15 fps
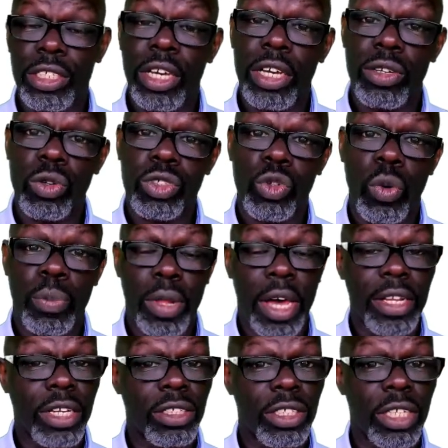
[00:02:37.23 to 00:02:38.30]
and also apply
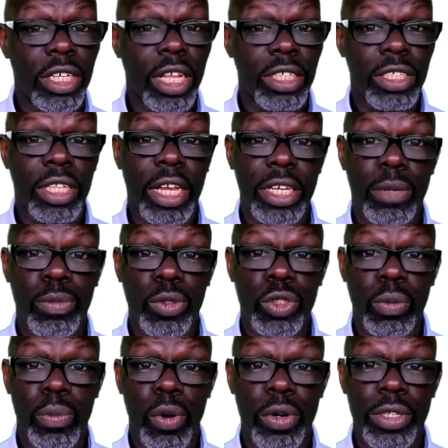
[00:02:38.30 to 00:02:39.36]
that to your classical acupuncture
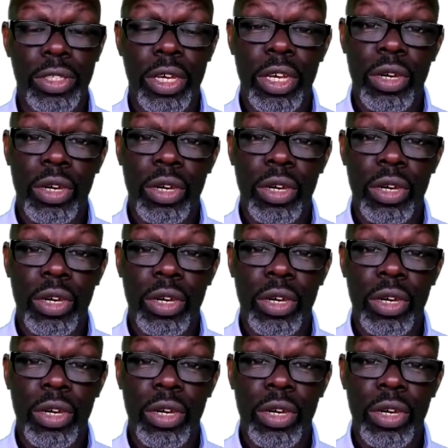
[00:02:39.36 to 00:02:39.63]
points,